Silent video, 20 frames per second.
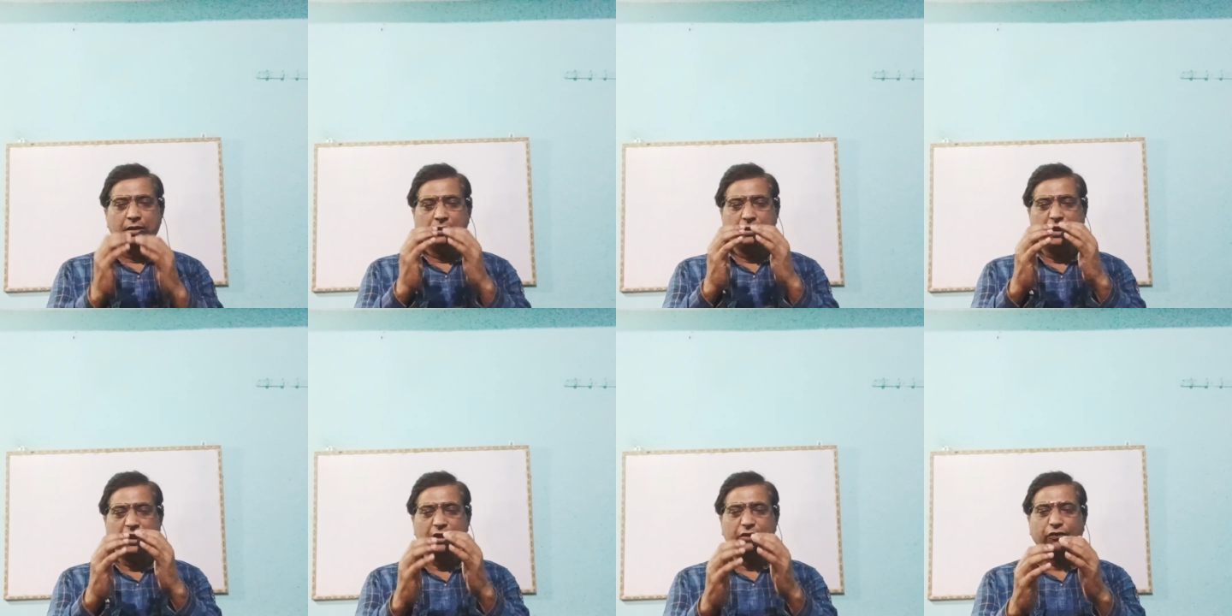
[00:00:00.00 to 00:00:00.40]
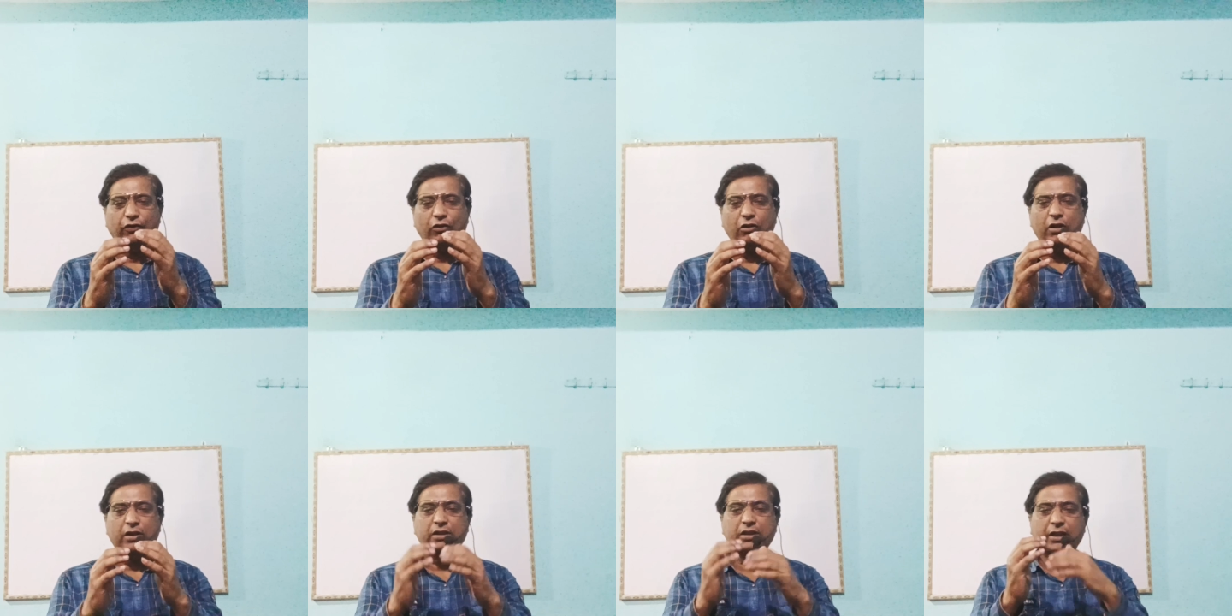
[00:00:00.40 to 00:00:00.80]
These
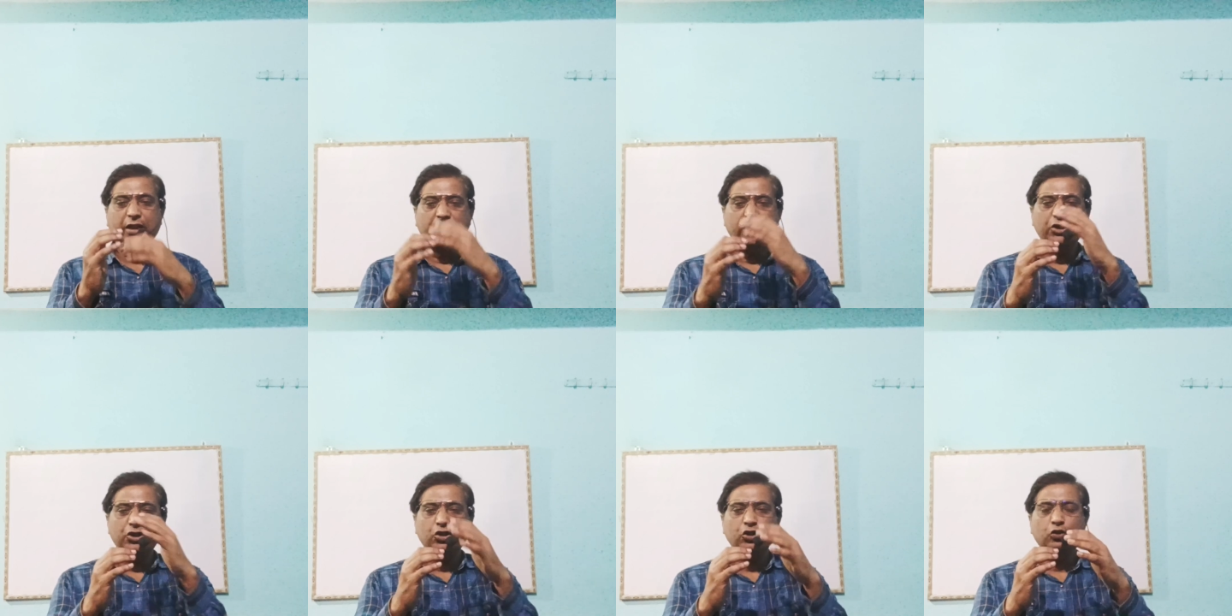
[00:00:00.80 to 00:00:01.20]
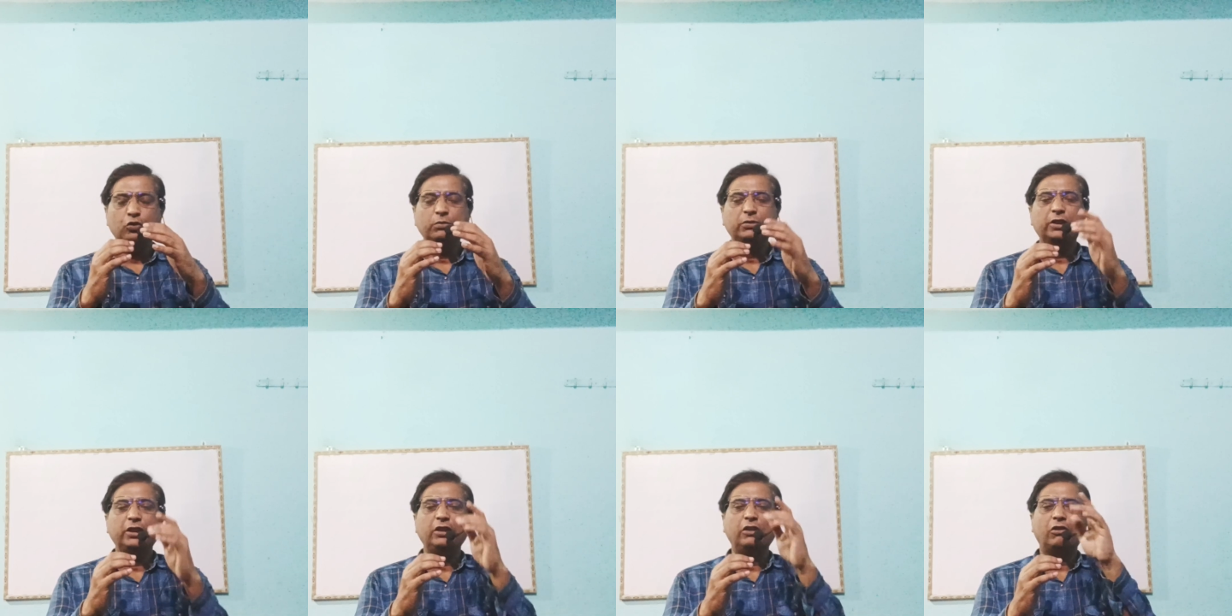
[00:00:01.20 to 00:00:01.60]
flocks
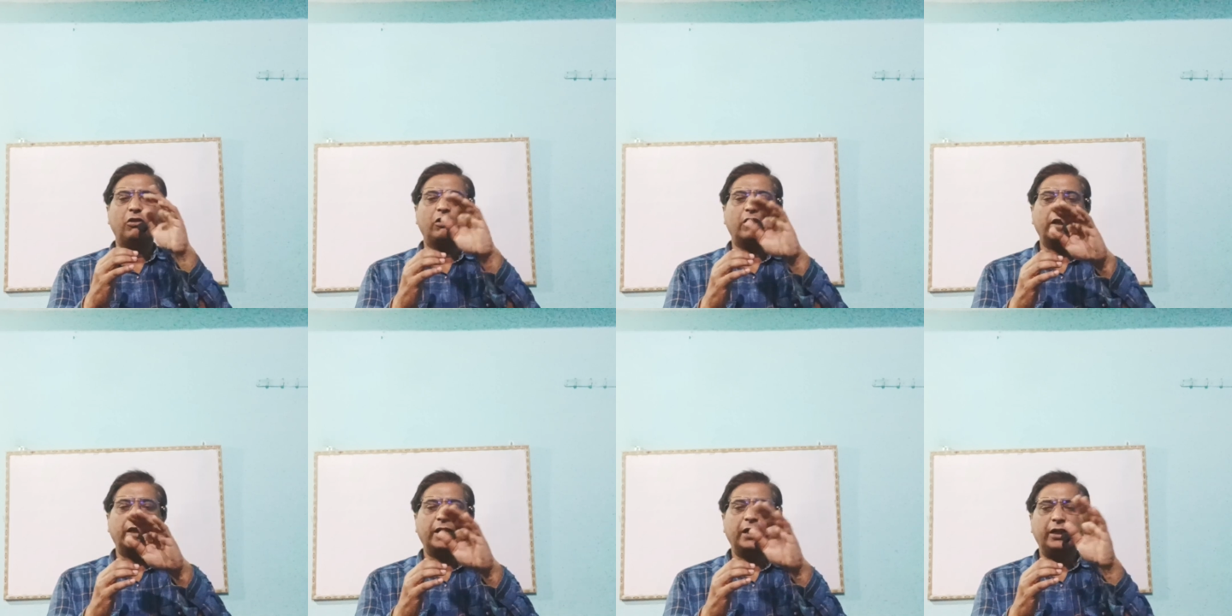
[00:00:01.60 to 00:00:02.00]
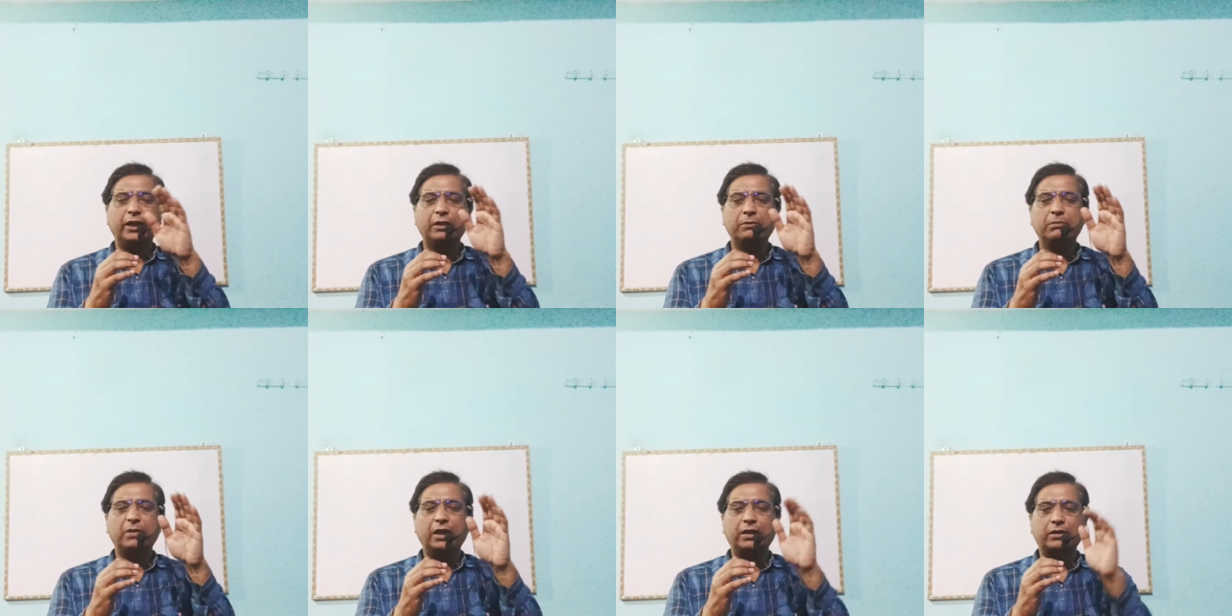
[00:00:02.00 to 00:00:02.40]
consume the
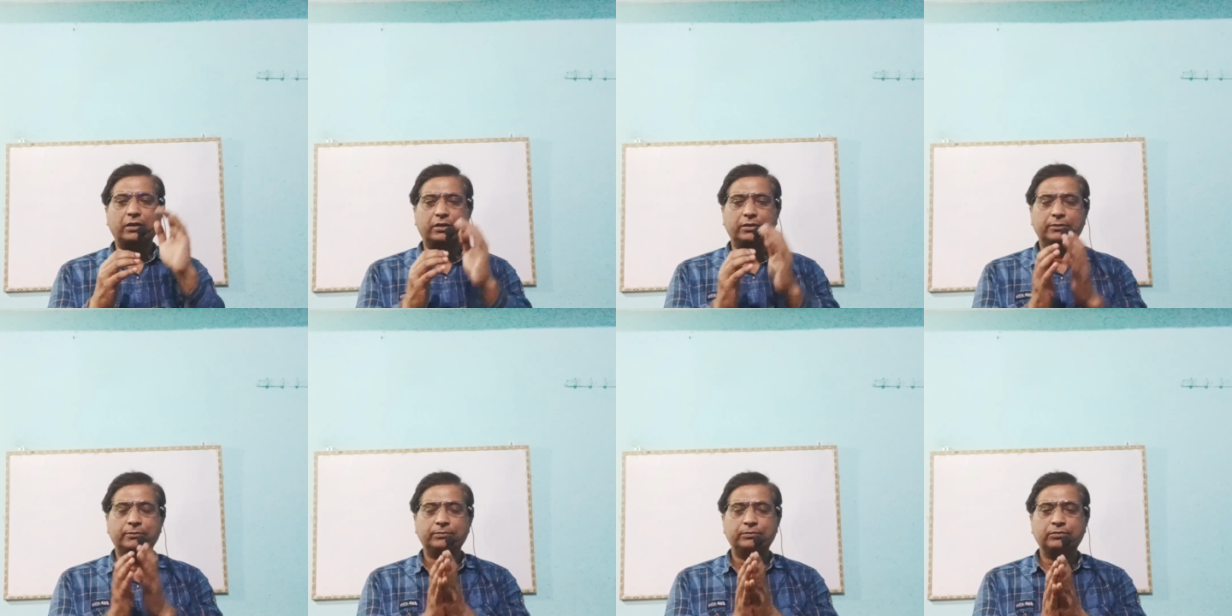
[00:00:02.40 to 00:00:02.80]
organic matter,